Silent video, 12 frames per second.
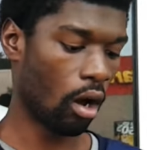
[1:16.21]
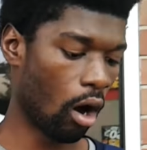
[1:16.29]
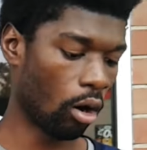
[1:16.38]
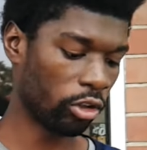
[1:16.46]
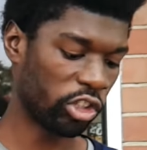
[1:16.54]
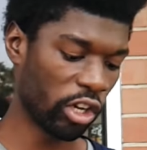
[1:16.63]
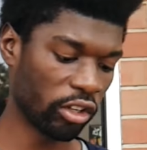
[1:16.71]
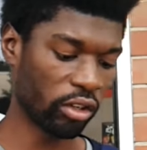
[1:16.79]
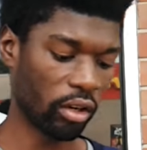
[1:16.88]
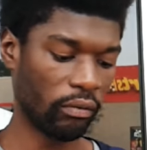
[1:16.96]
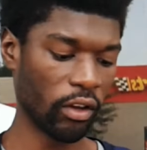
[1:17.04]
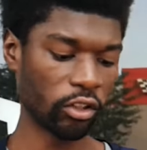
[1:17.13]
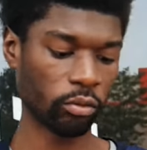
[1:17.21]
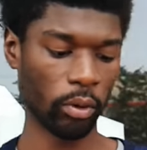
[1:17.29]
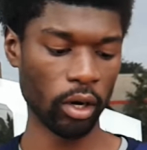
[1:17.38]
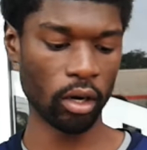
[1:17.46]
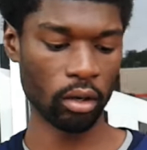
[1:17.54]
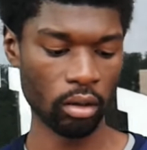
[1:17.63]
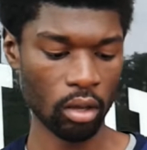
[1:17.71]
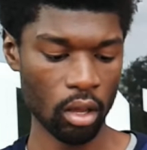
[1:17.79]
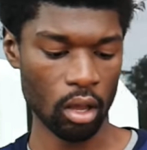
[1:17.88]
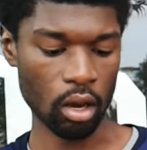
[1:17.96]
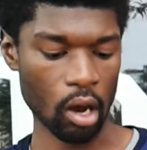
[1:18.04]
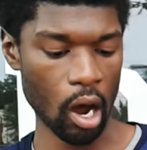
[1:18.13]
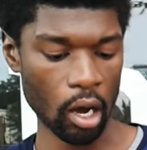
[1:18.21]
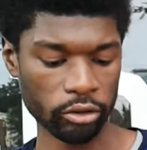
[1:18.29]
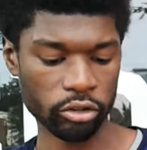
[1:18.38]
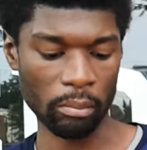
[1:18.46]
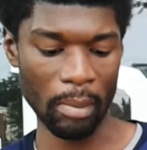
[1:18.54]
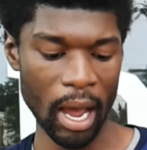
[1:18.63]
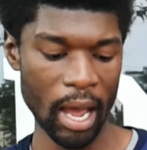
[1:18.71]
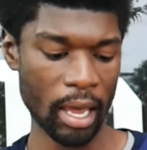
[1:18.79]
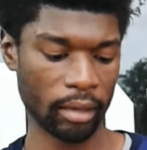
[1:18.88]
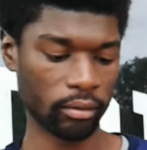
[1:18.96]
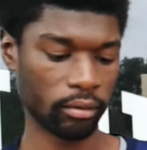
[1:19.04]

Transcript: O children of Israel, call to mind